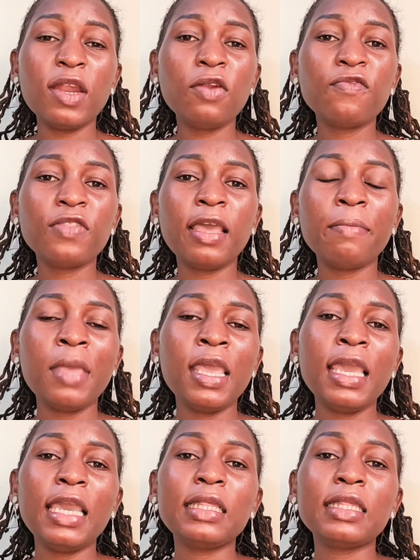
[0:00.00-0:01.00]
One of them
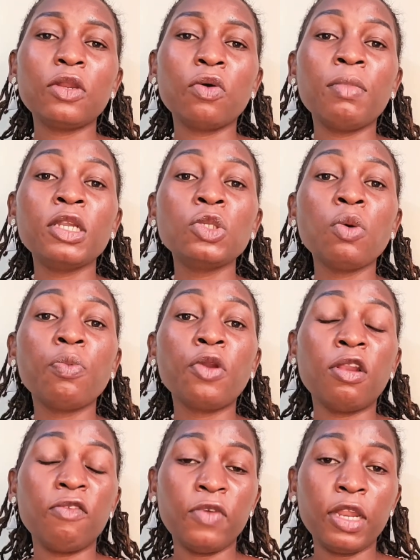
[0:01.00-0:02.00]
is endometrial
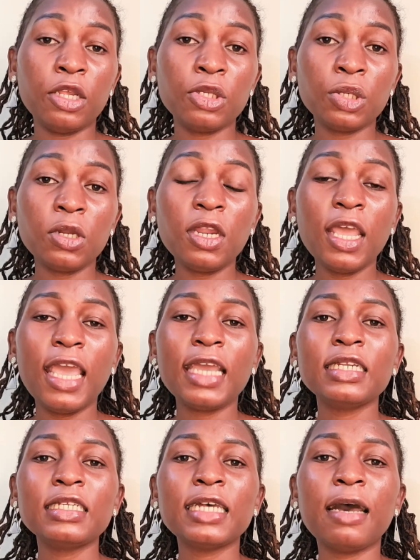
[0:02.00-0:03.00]
proliferation,
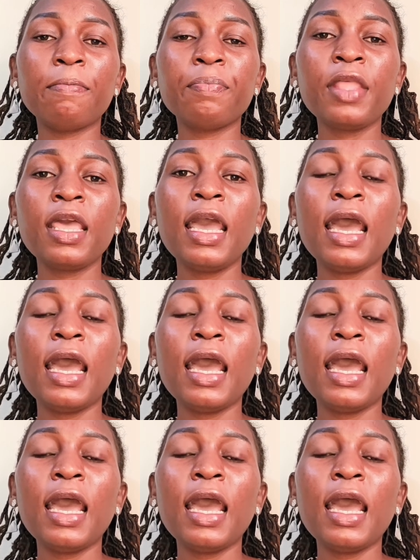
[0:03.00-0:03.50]
and the